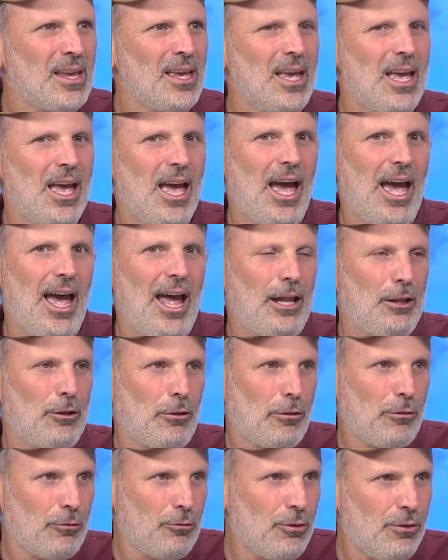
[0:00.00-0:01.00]
And
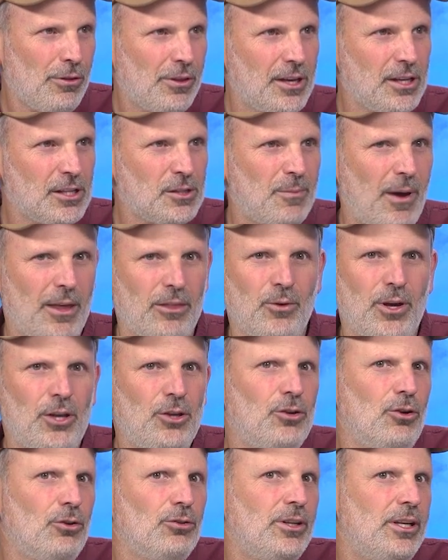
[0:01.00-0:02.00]
through this, by the way, you
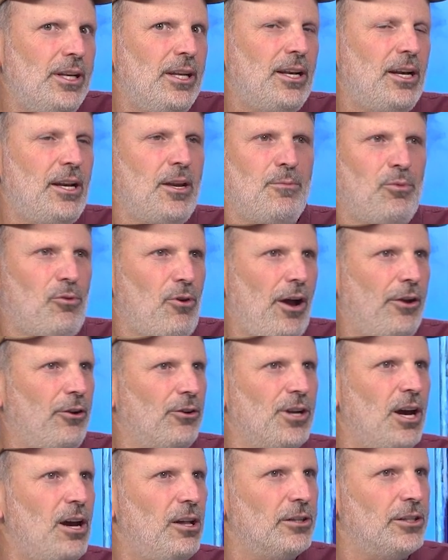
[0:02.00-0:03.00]
don't need any prior
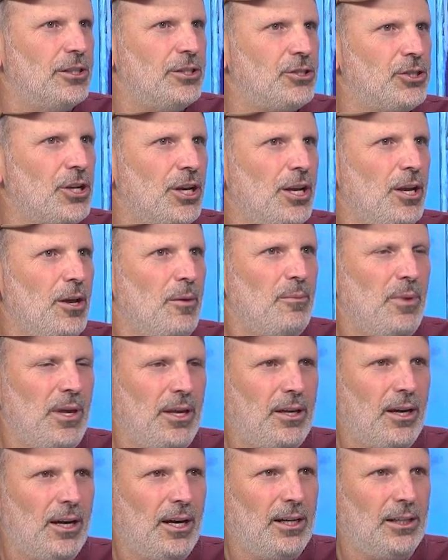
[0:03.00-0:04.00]
knowledge
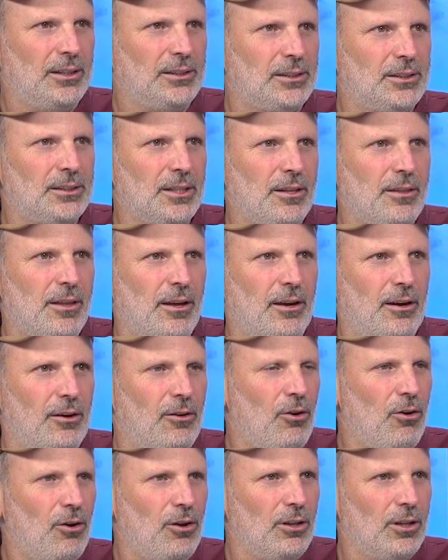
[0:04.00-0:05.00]
because they're
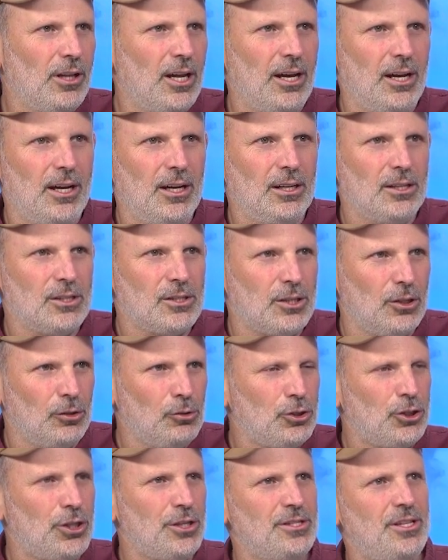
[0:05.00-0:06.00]
all
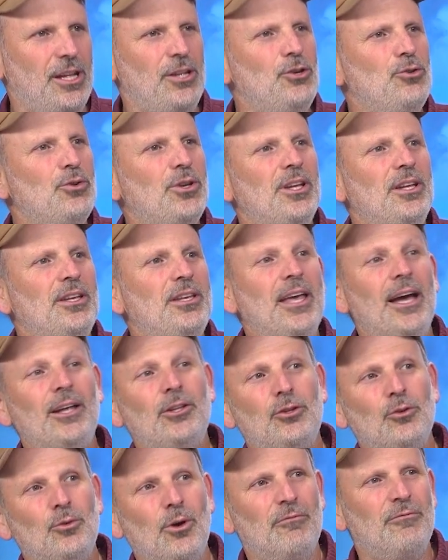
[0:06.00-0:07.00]
solutions that you can get
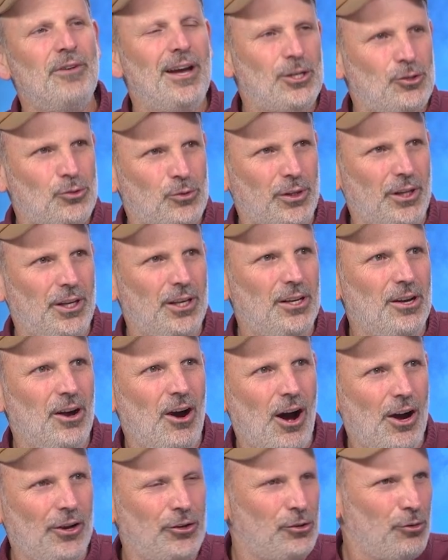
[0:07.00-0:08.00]
to eventually
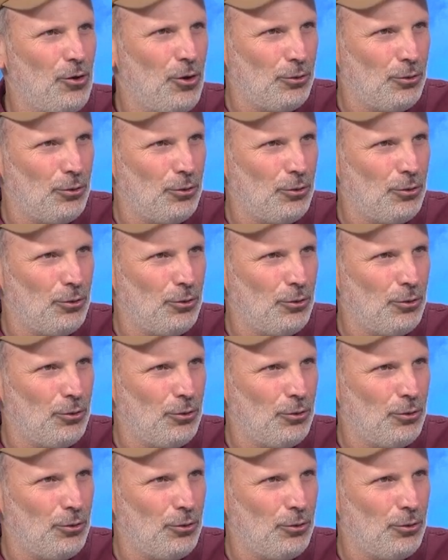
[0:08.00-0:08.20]
on your own.